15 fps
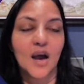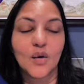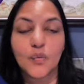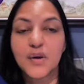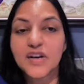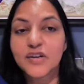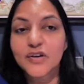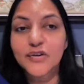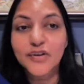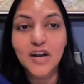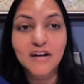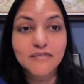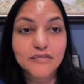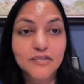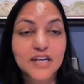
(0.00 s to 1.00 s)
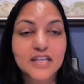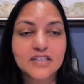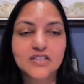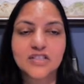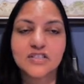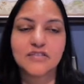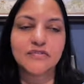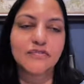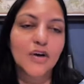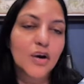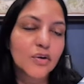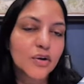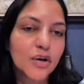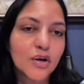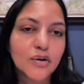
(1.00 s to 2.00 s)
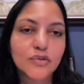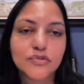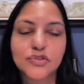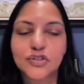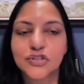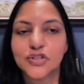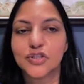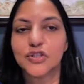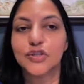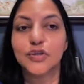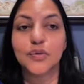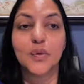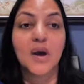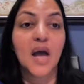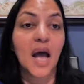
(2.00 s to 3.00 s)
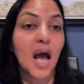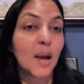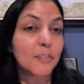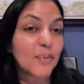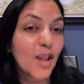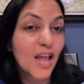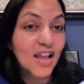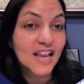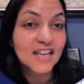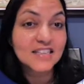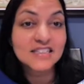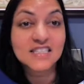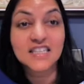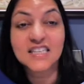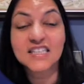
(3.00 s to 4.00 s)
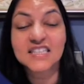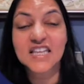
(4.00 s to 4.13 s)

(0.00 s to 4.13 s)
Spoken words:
window coverings to photos to appliances,